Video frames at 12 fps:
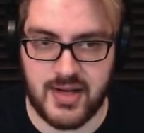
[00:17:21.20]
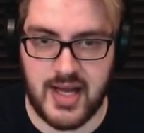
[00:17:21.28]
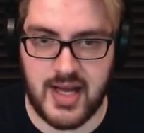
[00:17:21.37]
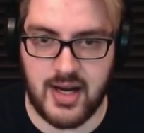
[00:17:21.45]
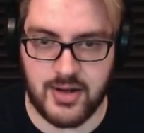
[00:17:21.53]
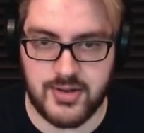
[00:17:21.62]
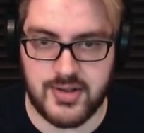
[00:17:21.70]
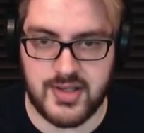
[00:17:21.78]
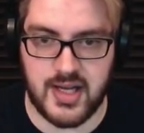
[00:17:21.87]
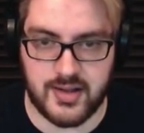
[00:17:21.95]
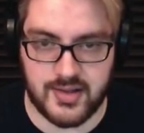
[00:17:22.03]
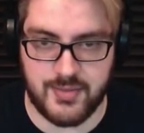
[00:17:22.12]
hey, are you
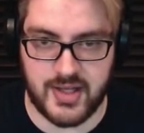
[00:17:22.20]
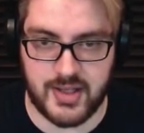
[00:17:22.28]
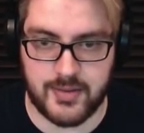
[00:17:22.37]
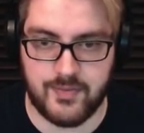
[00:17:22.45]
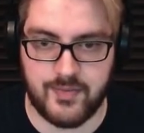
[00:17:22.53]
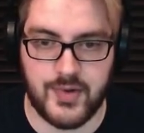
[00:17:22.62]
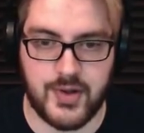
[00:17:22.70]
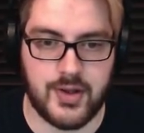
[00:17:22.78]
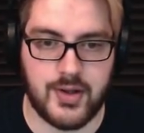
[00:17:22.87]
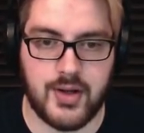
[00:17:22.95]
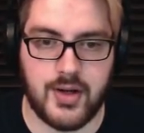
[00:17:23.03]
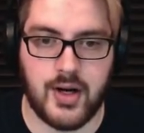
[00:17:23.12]
selling something?
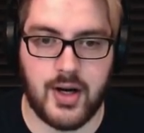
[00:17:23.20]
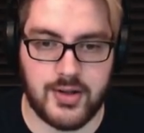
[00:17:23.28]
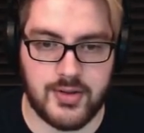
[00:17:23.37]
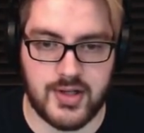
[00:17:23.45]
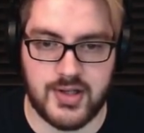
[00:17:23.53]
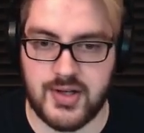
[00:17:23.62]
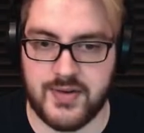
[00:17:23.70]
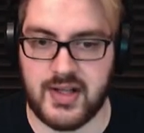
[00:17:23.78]
Are you doing a survey?